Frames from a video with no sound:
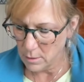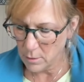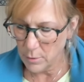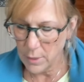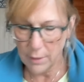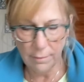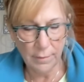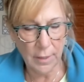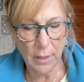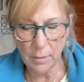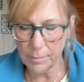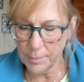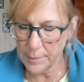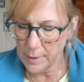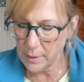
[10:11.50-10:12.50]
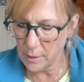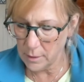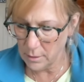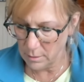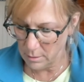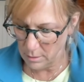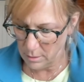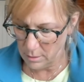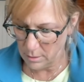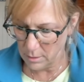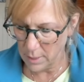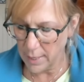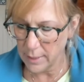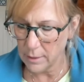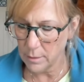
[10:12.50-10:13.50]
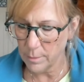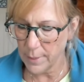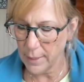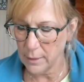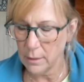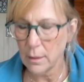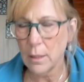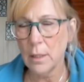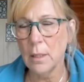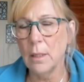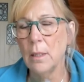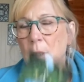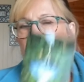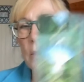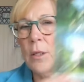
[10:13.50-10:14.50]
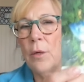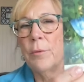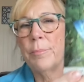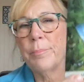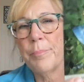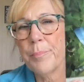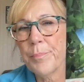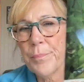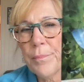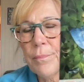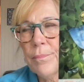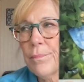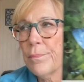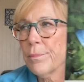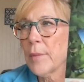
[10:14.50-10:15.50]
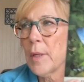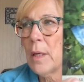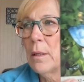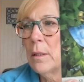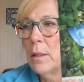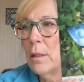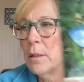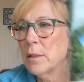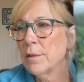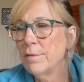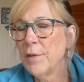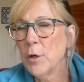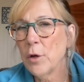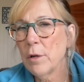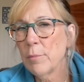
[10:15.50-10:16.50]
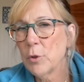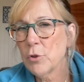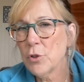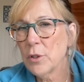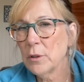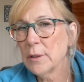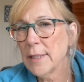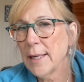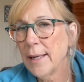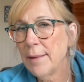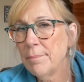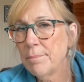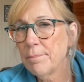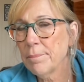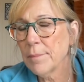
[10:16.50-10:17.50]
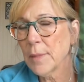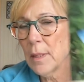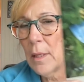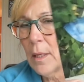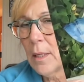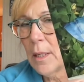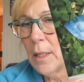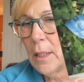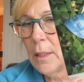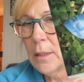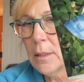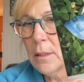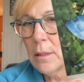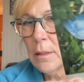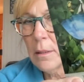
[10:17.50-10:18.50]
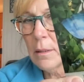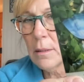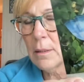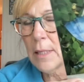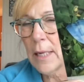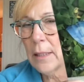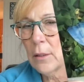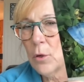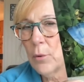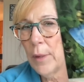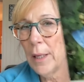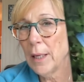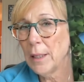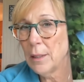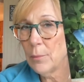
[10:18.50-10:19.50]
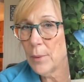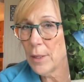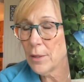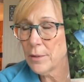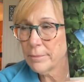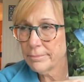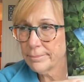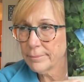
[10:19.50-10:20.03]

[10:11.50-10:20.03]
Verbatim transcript: Queen of Cups, Hanged Man. So it's a very emotional time and it's not going anywhere.